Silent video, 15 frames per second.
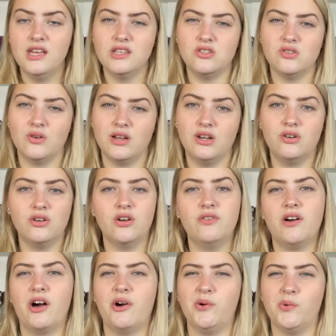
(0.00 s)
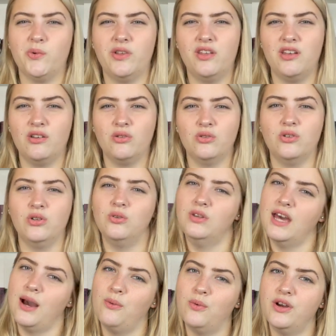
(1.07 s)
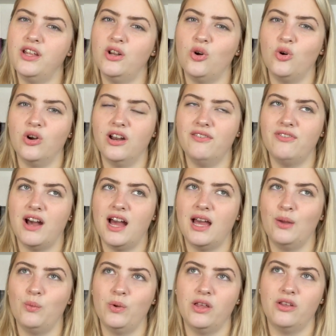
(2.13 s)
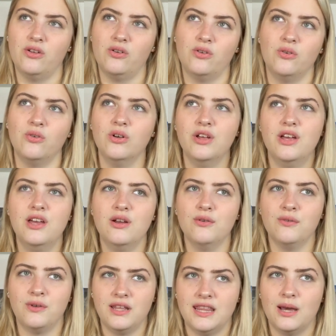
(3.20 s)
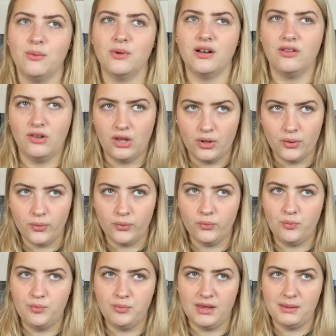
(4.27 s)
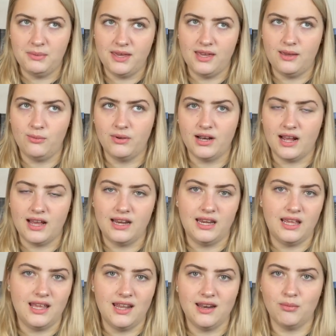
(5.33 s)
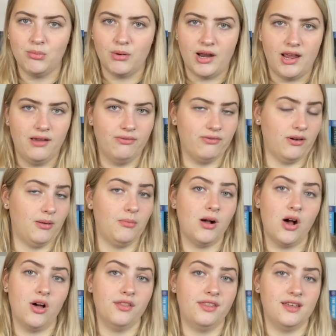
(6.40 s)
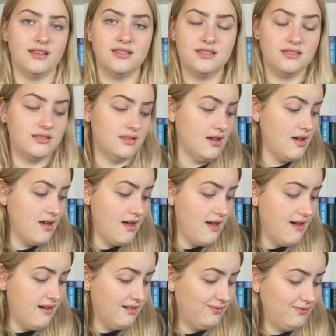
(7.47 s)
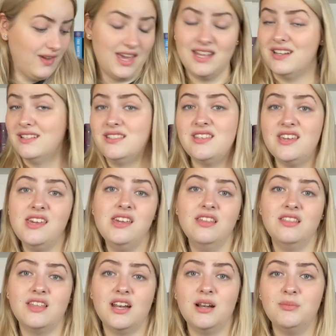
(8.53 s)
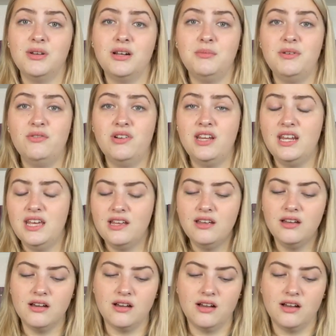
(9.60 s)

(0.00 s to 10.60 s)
So I don't know if I'll include that one or if I will read that one alone, maybe when I need a break from all this fantasy that I'm gonna be reading.